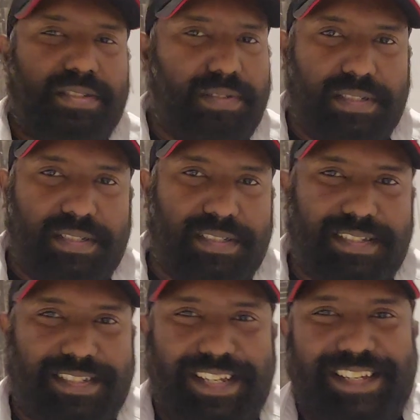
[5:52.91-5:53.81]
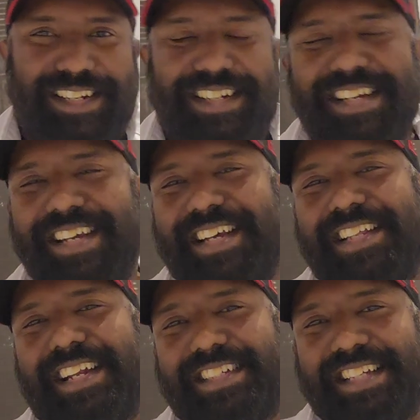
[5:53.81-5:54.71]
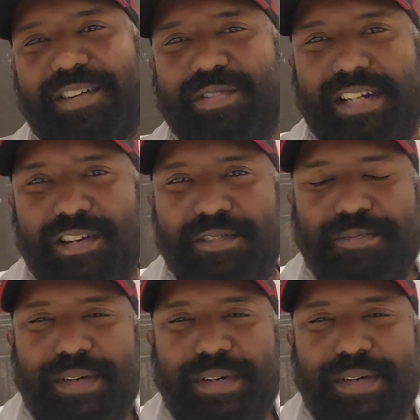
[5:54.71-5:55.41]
So this is the secret that is out now.